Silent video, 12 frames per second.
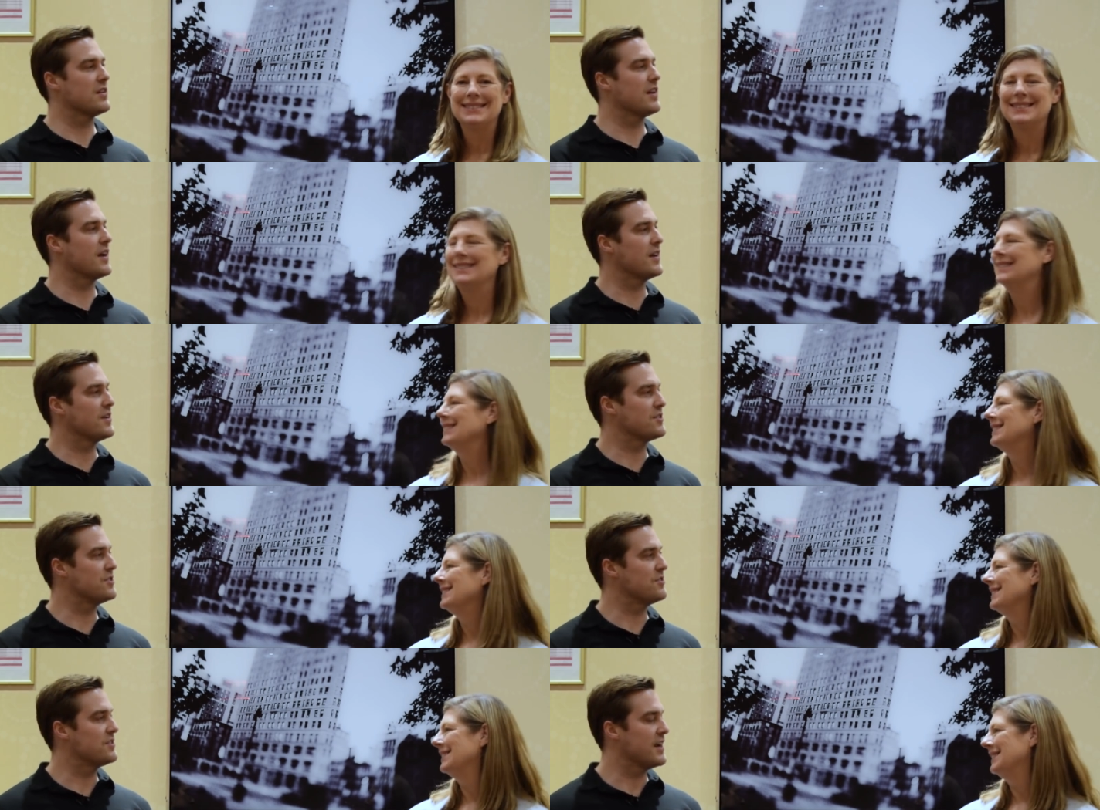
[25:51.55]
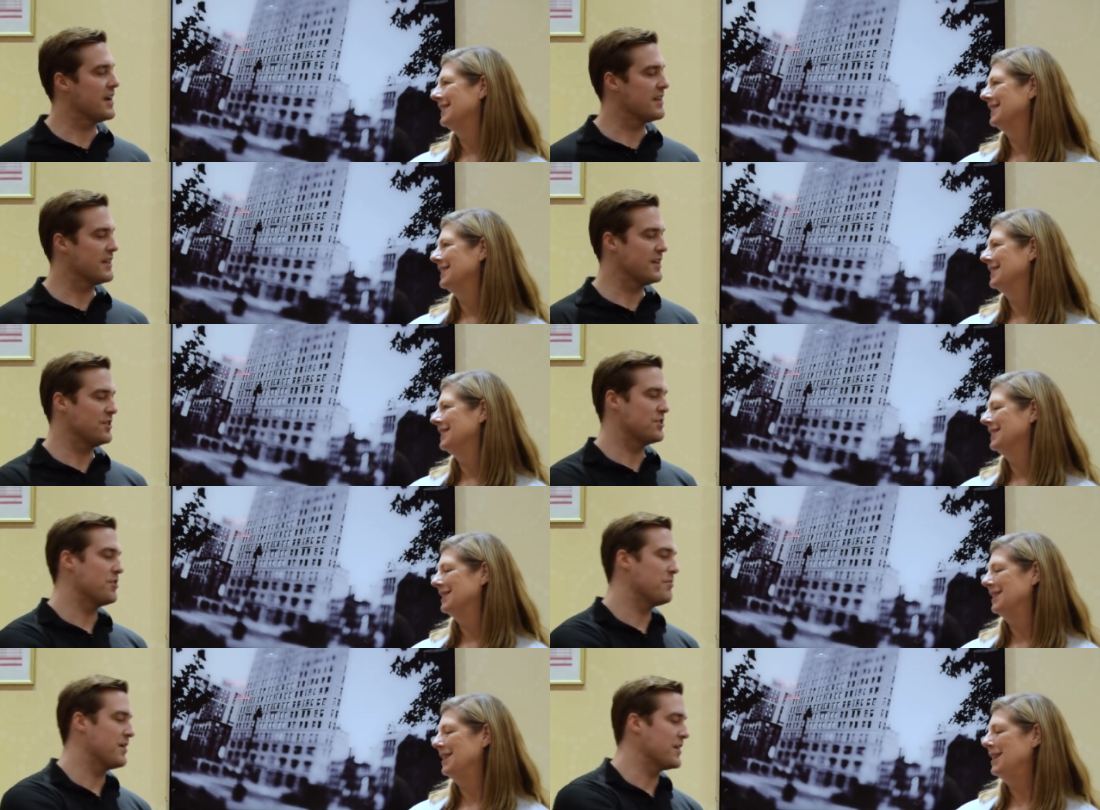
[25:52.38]
Speaker 1: like Suzanne. Thank you
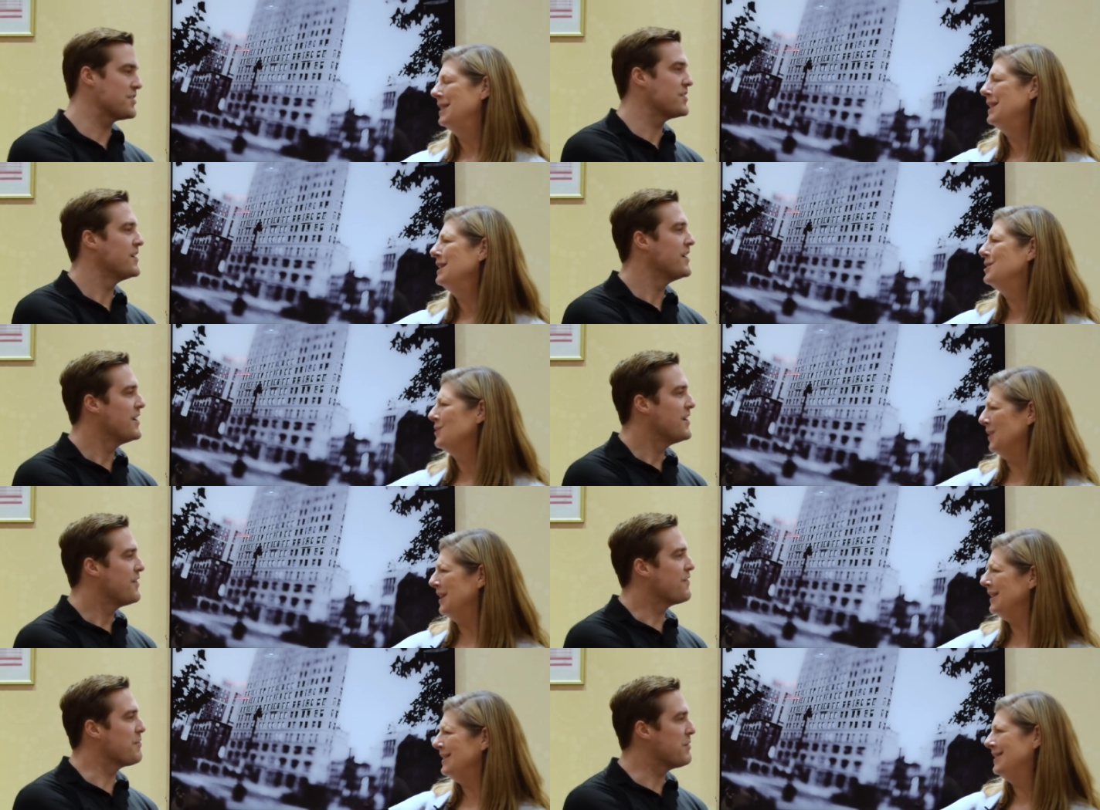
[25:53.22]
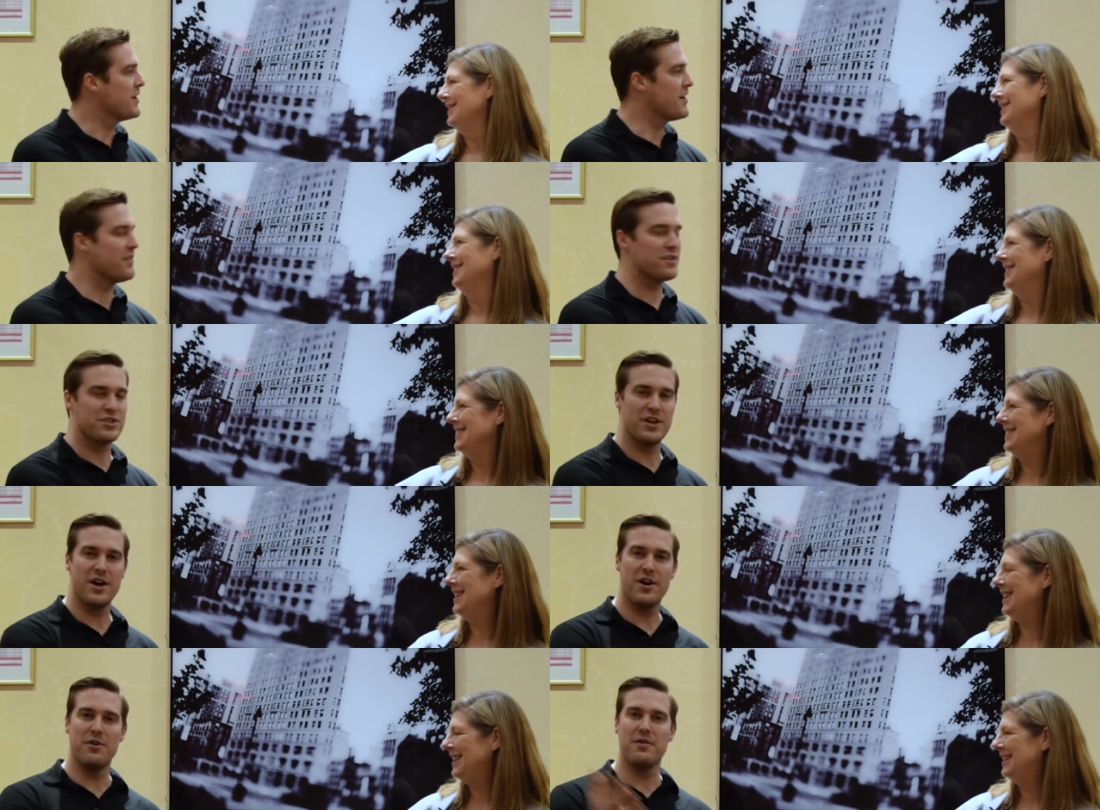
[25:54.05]
so much. Thanks, Grant, for being on the
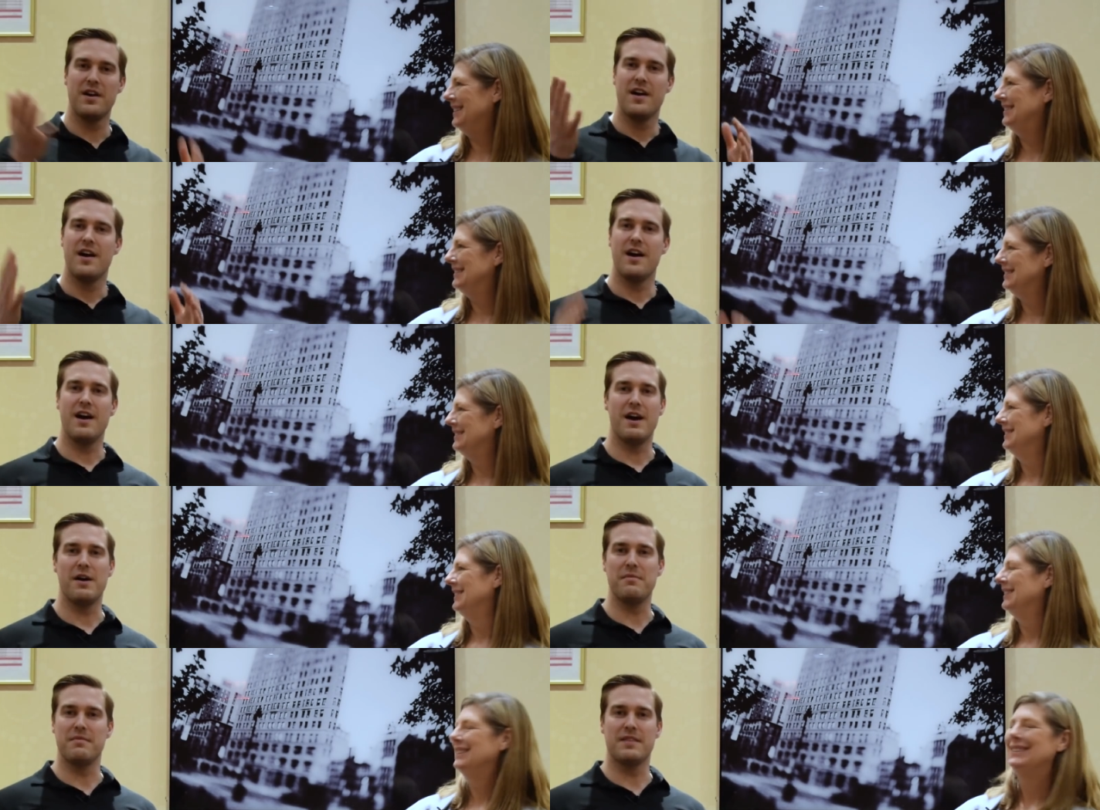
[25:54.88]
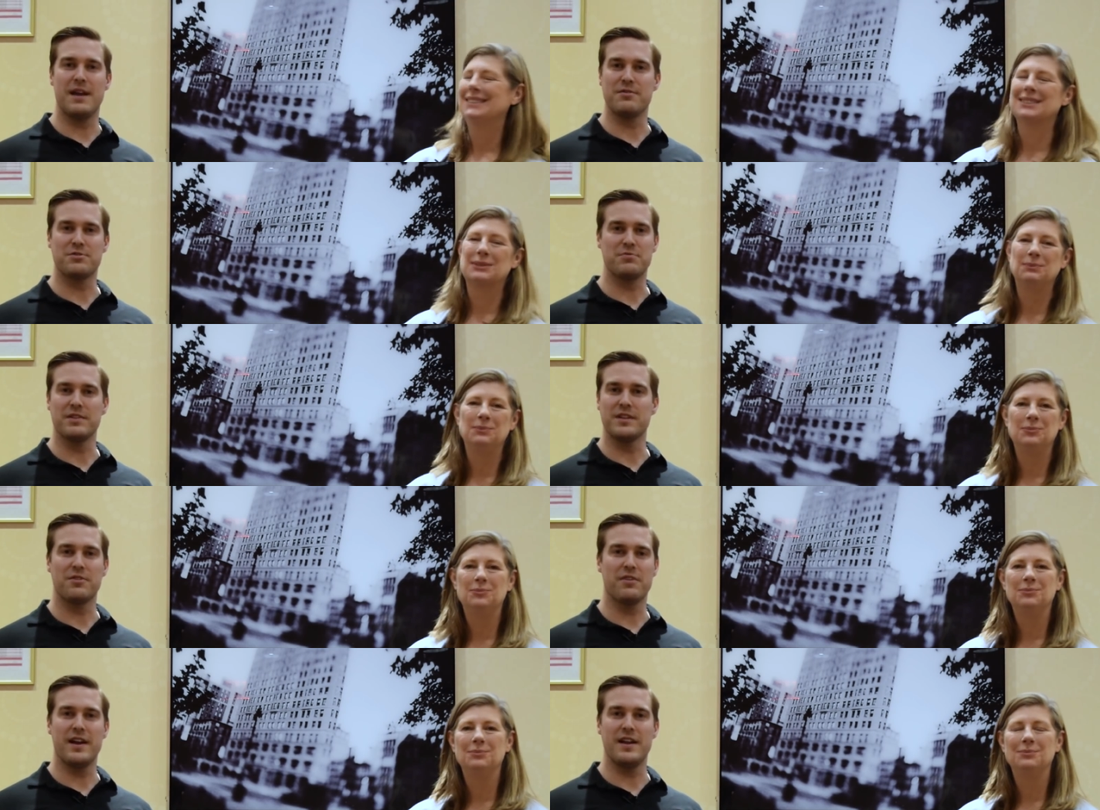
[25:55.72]
show. Um, that was really
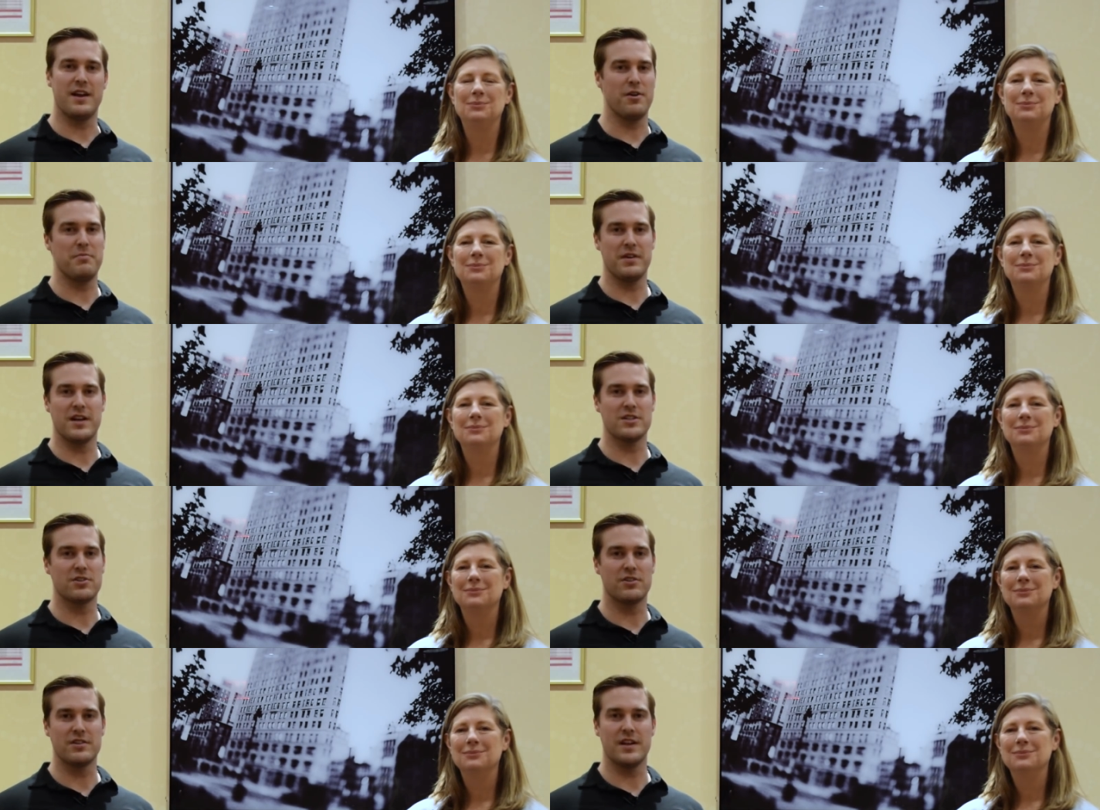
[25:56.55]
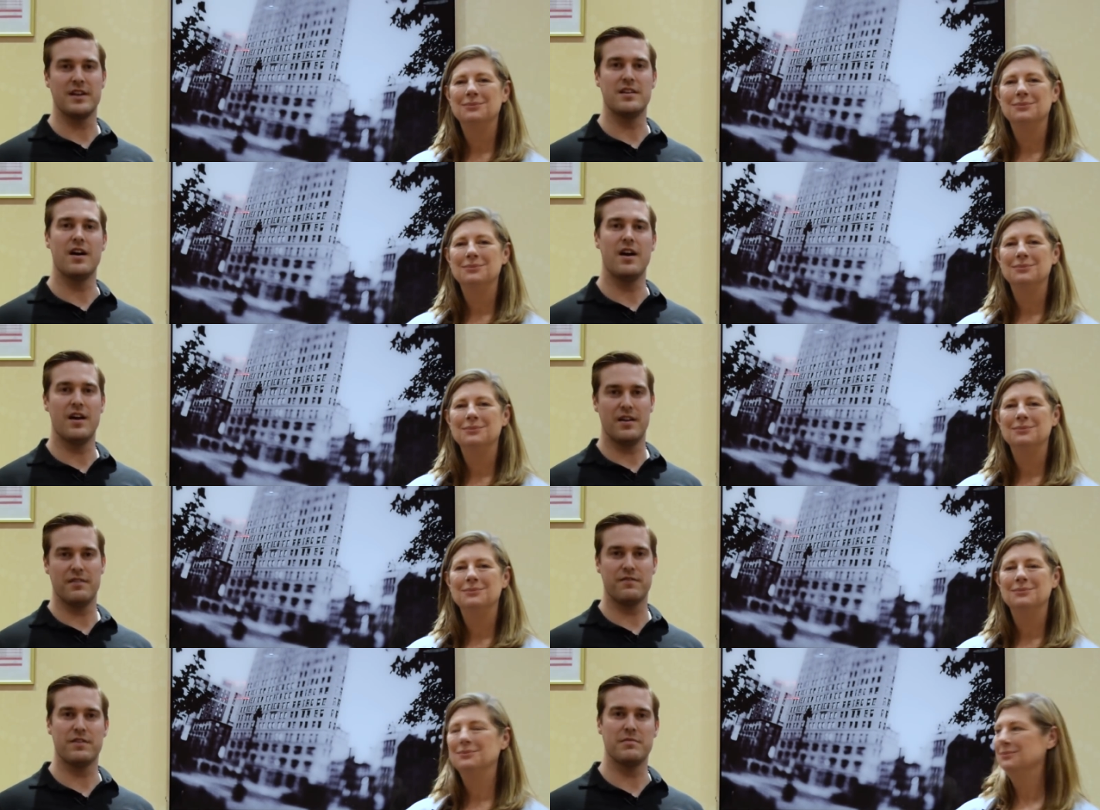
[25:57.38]
great. I hope you guys learned a
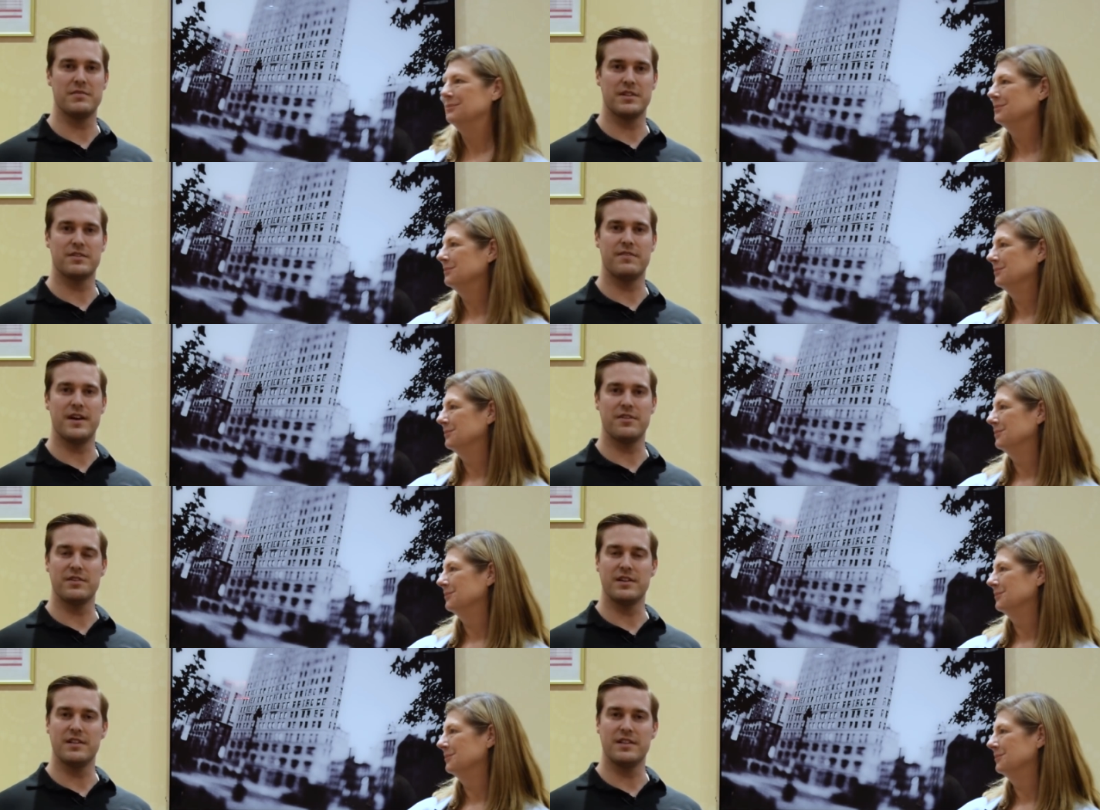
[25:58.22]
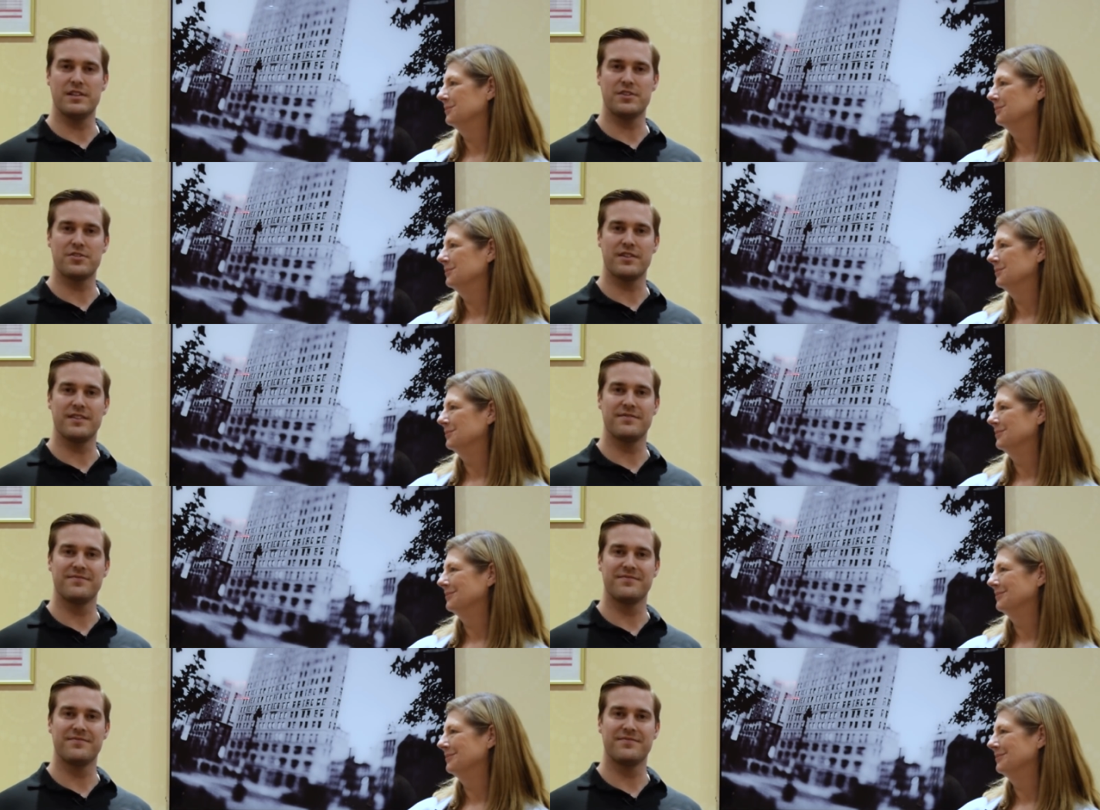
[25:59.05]
ton from this veteran in the industry.